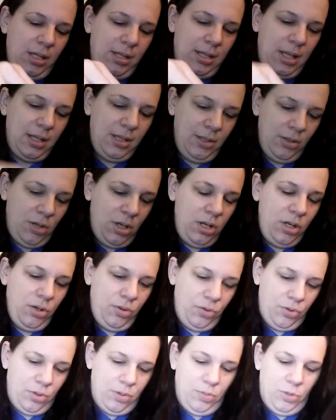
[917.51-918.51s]
Because that's not
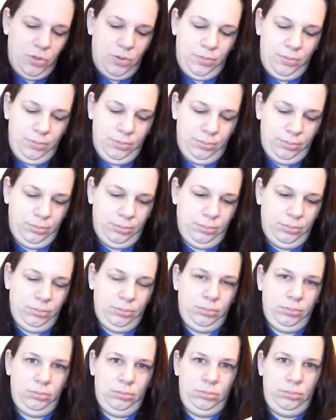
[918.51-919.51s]
your normal
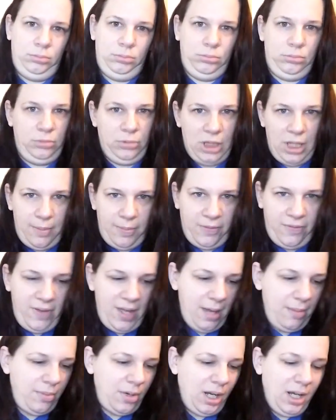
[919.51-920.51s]
type of
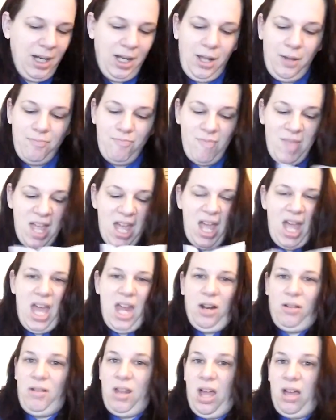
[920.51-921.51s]
fabric. And I go,
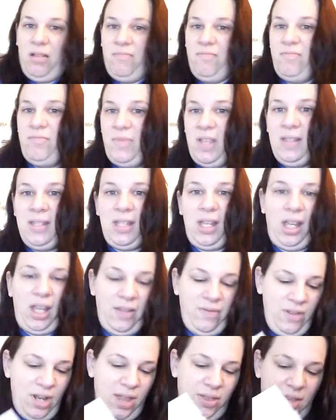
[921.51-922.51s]
I don't know. I was like,
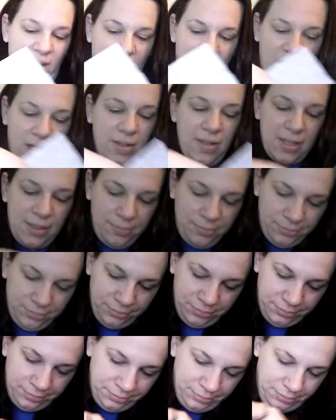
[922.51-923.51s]
if nothing else,
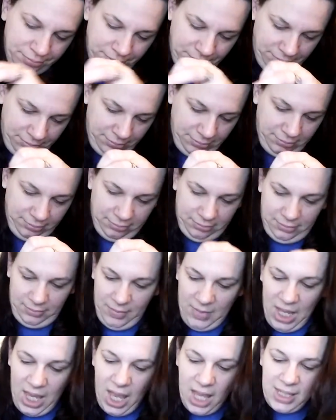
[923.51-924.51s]

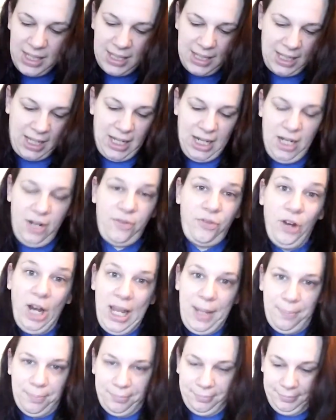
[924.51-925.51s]
I'll stick it in a
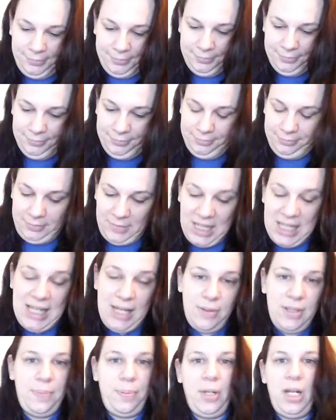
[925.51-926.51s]
frame. Because
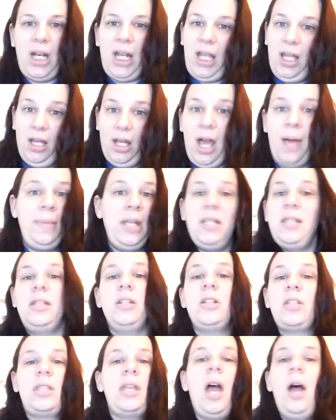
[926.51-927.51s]
it was pretty. I mean,
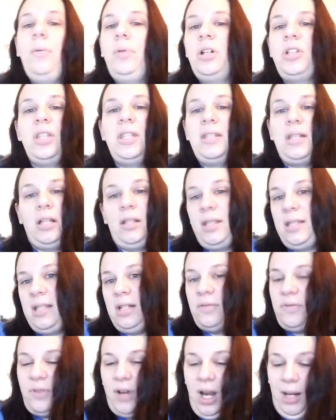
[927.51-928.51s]
seriously, I would have just stuck this
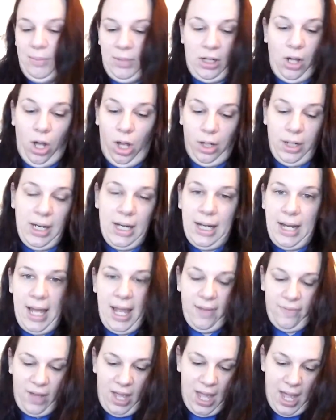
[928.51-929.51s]
in a frame and called it a
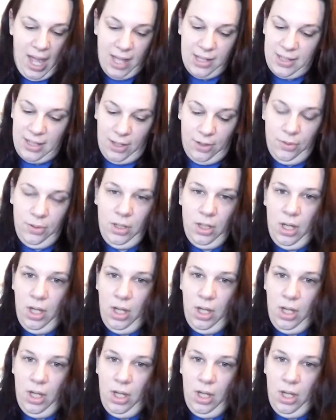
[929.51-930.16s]
day if I had to.